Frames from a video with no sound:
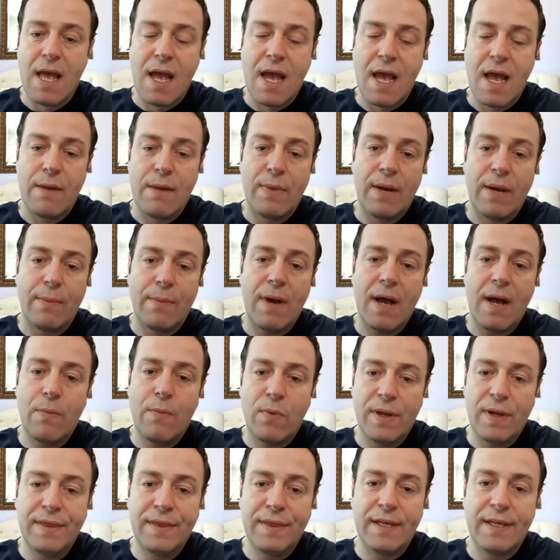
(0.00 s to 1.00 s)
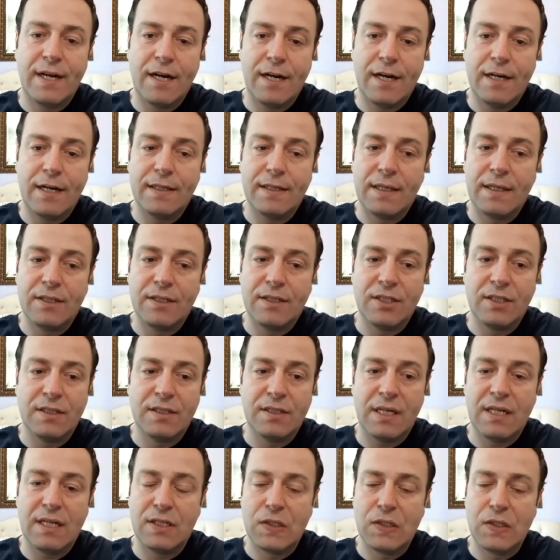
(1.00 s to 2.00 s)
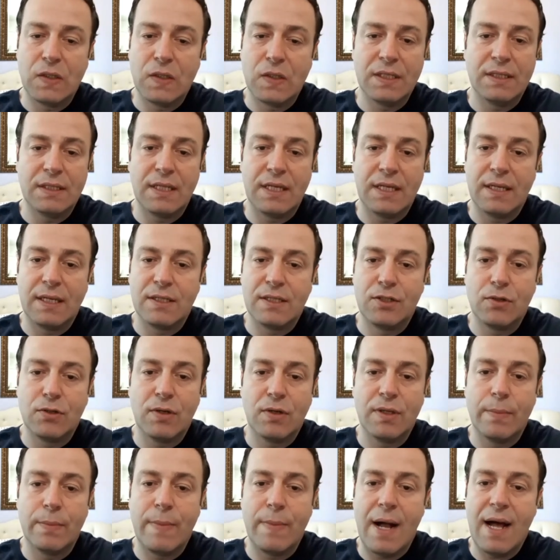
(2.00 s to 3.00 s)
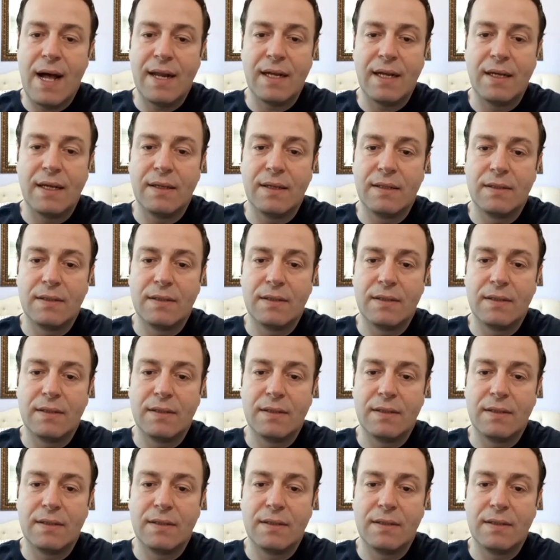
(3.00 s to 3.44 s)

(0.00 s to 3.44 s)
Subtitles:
And my mom went there, and she said as soon as they showed the body,